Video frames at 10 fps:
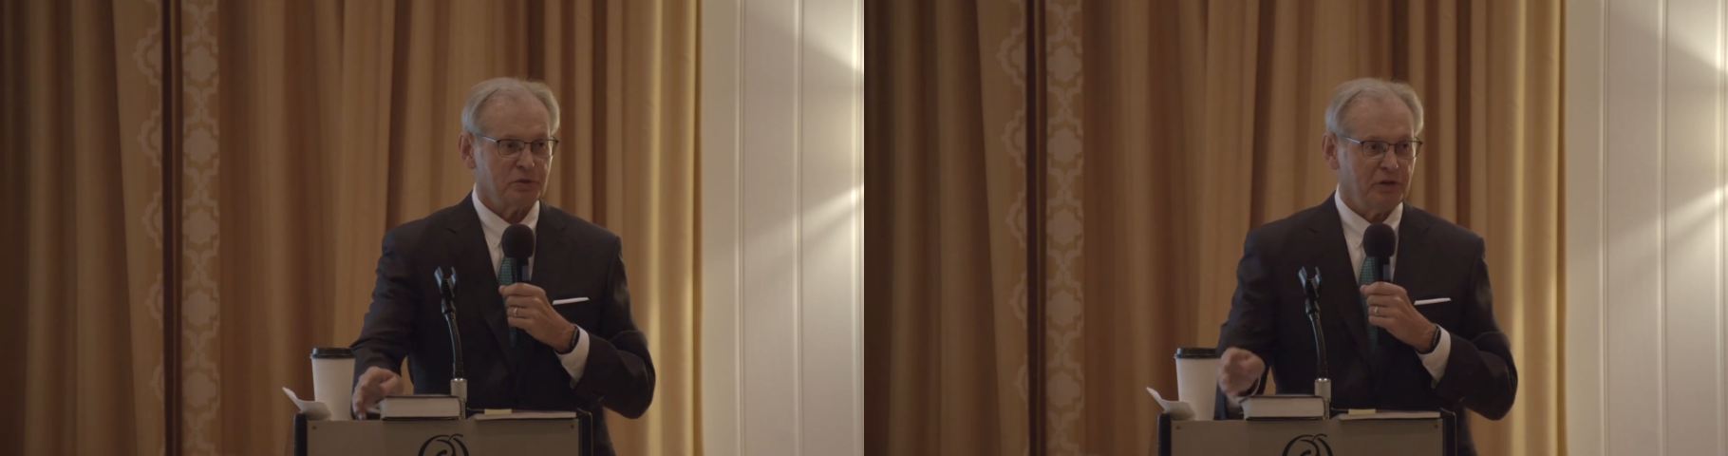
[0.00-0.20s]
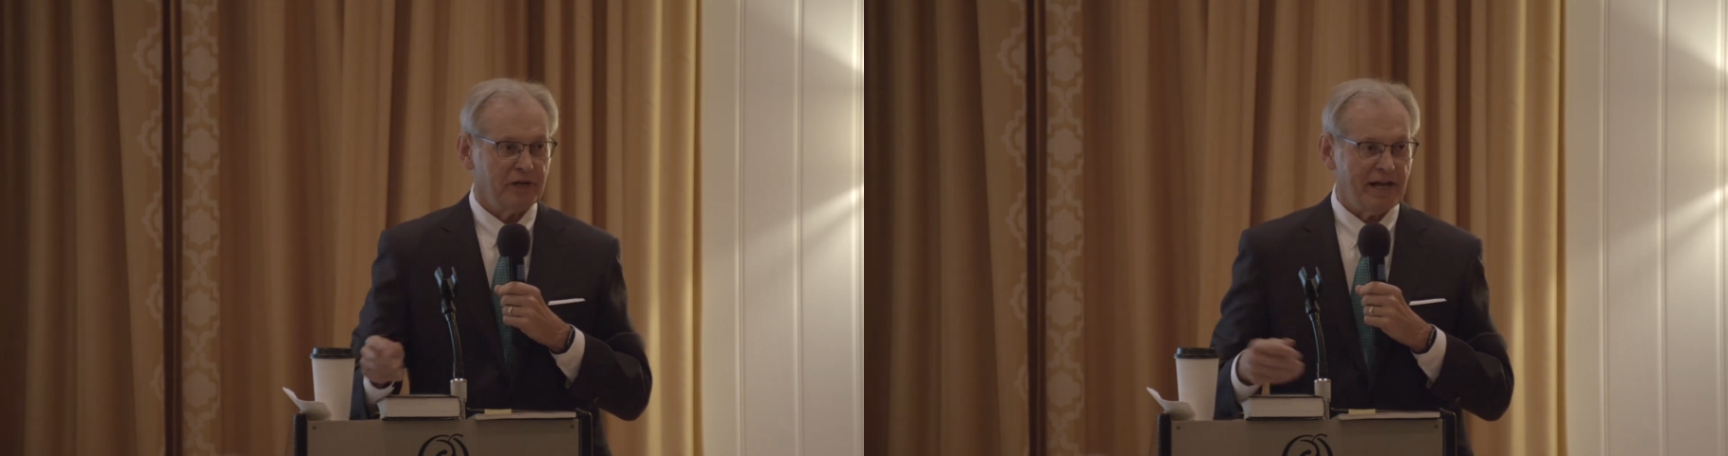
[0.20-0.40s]

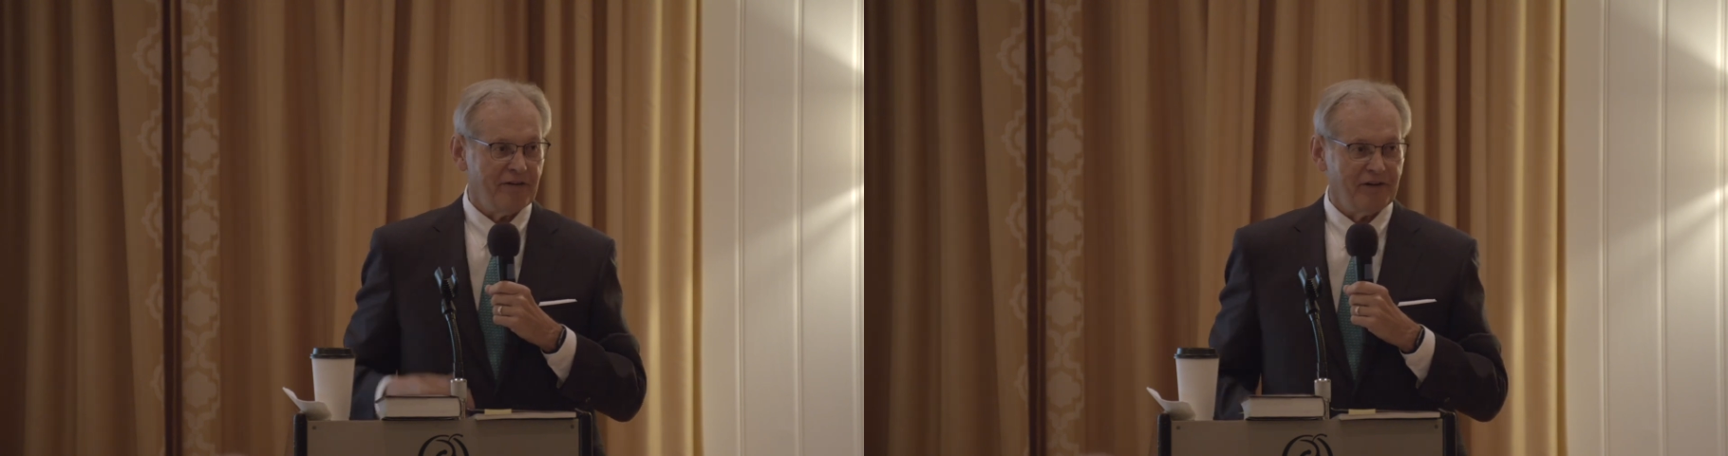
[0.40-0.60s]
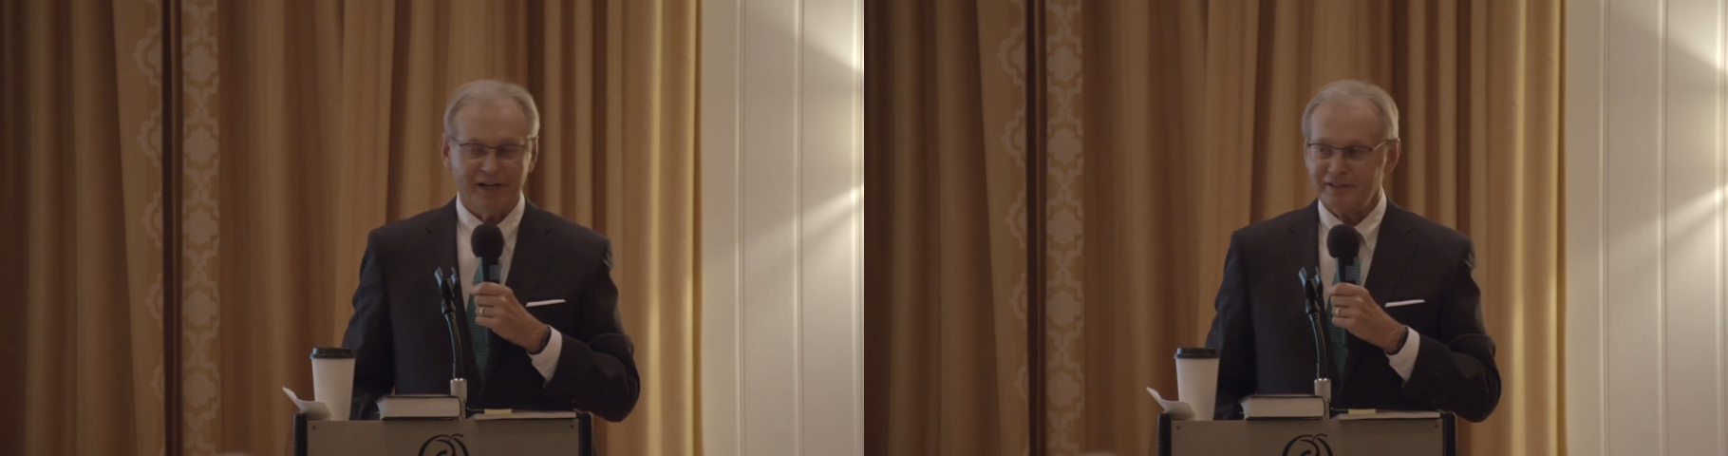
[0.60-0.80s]
who you're
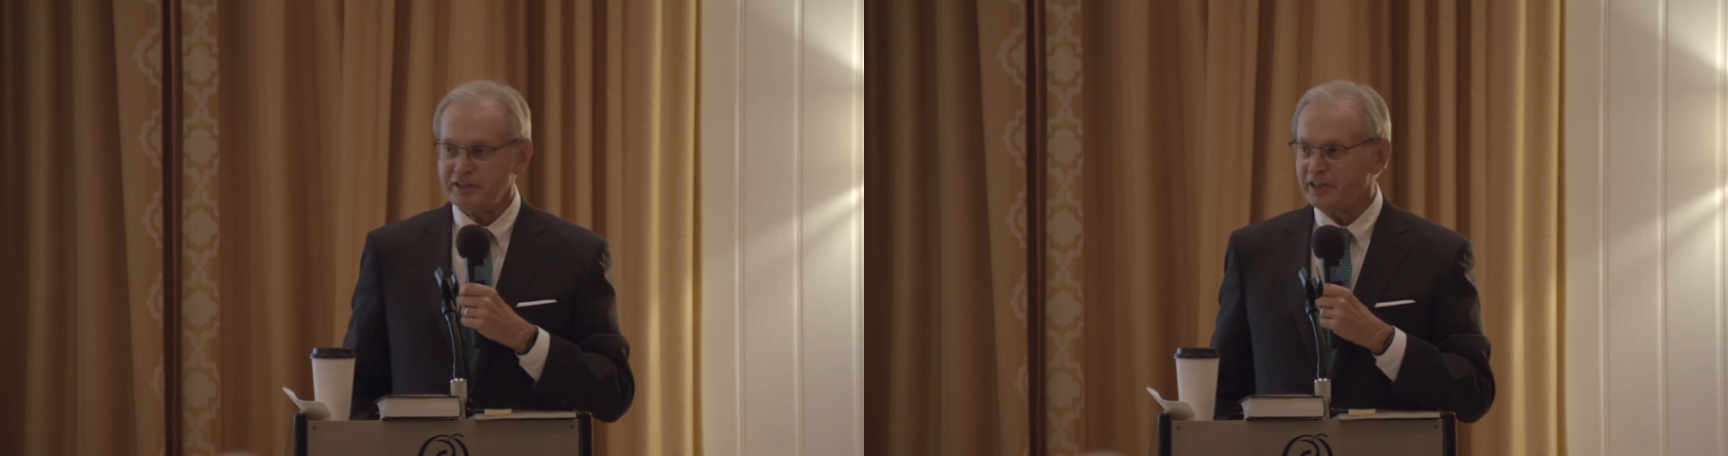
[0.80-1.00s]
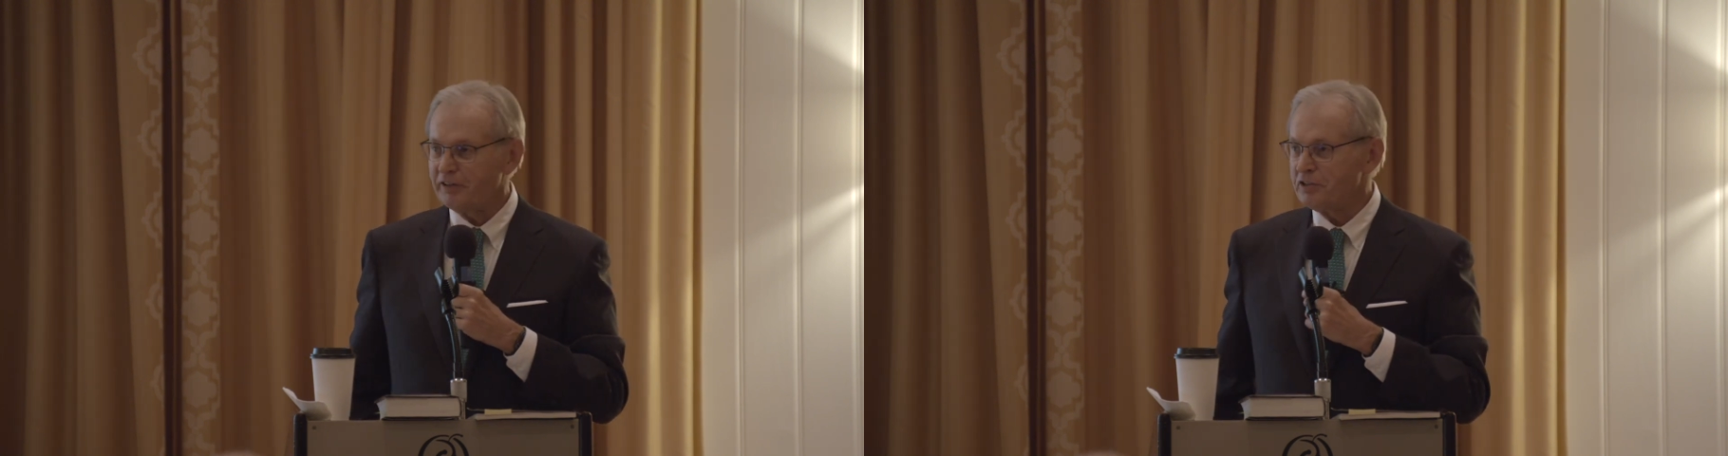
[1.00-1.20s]
counting on to
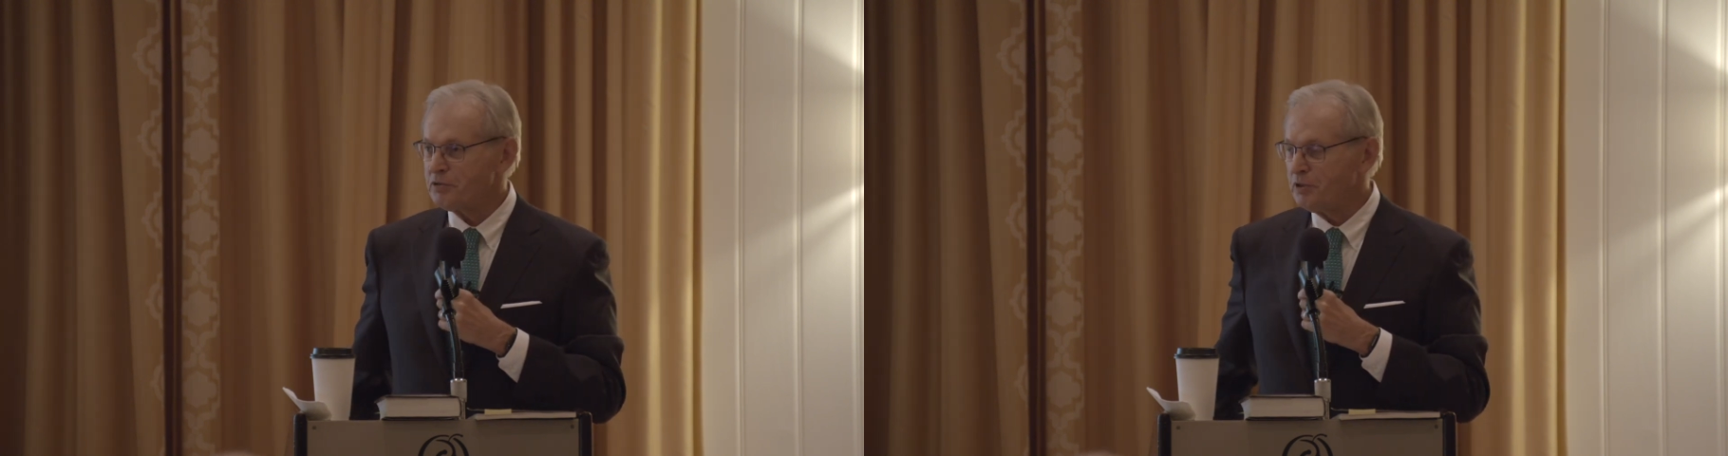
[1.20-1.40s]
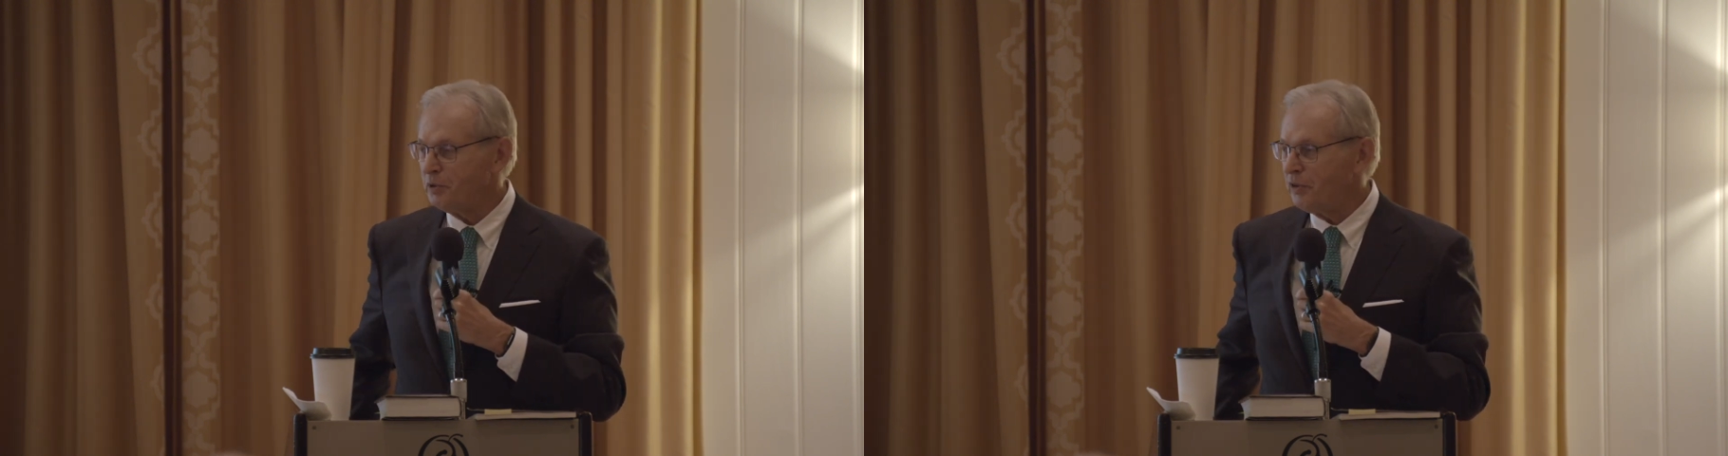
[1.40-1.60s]
tell the
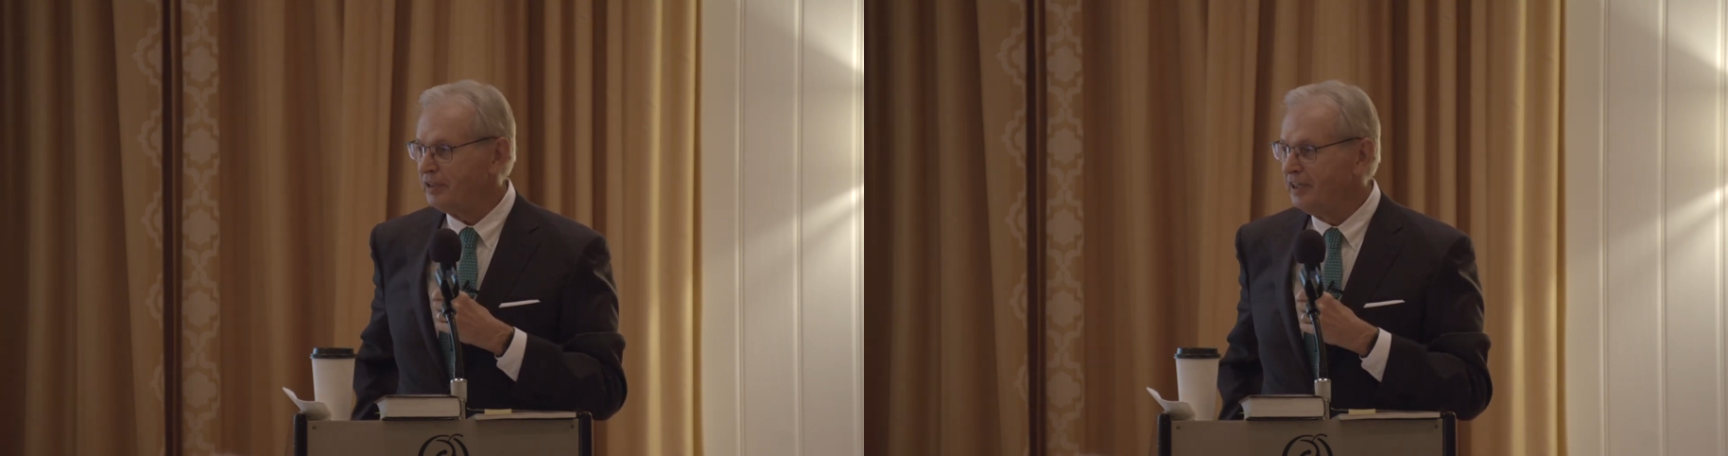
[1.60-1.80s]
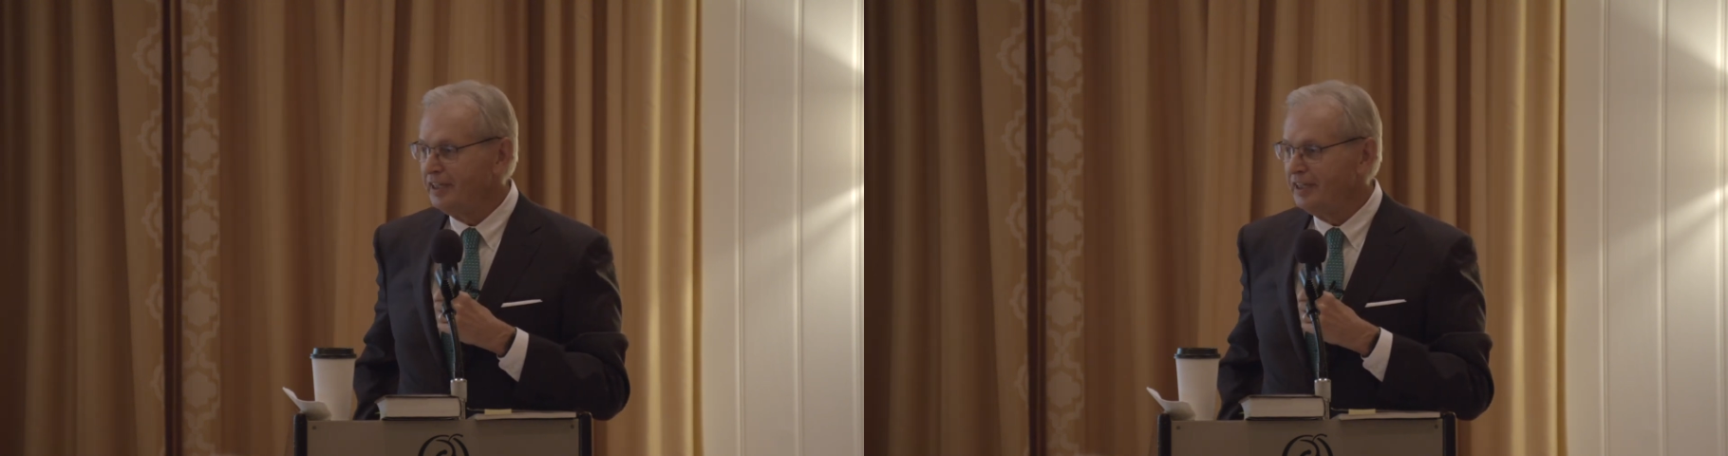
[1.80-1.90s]
truth